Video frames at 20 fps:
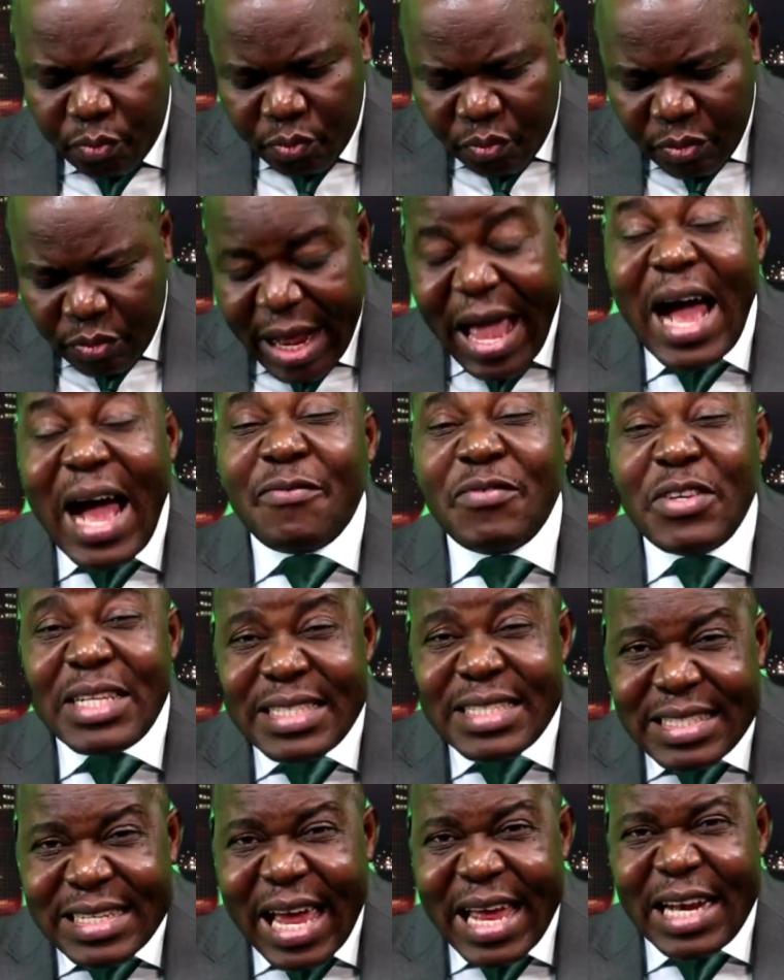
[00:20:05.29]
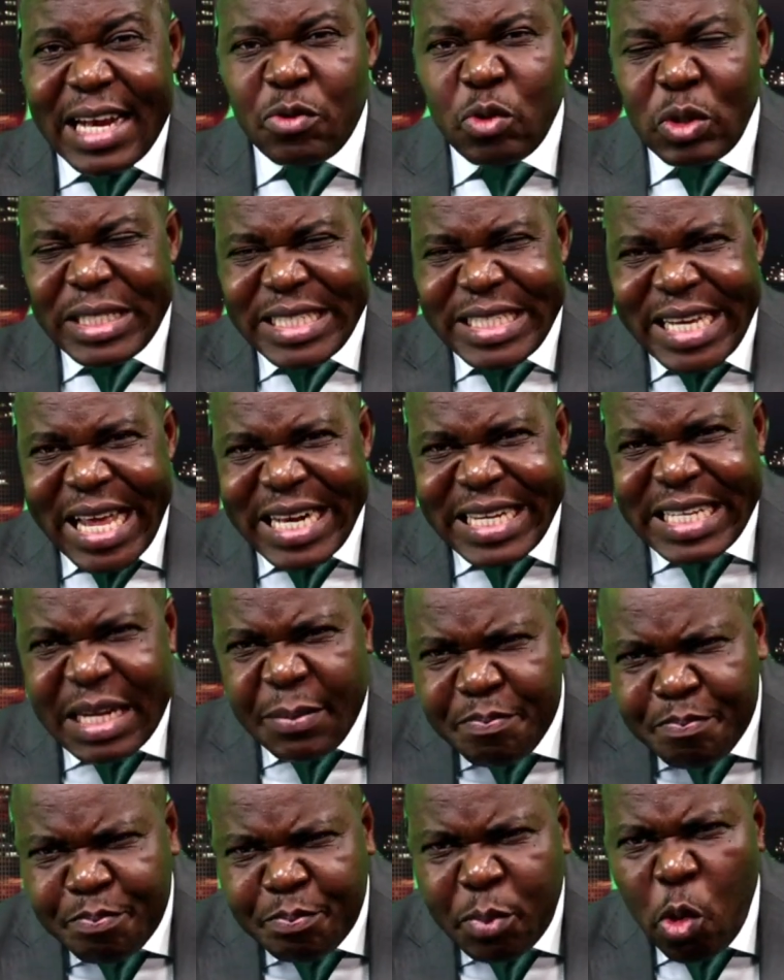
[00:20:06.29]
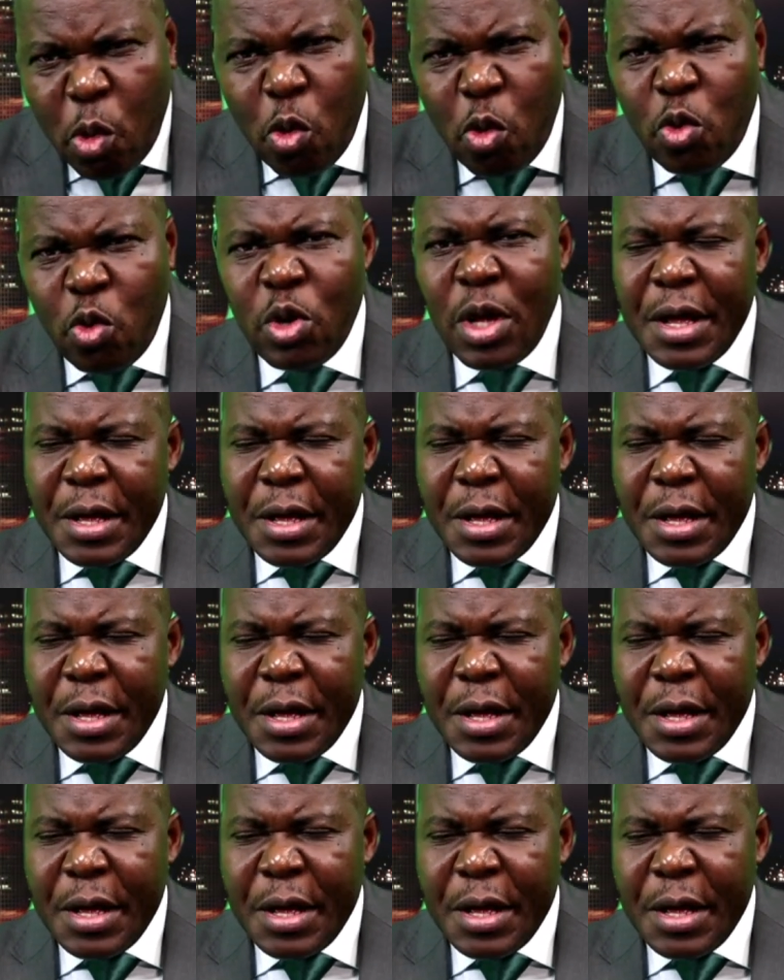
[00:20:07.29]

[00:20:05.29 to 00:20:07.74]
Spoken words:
They have decided to take the bull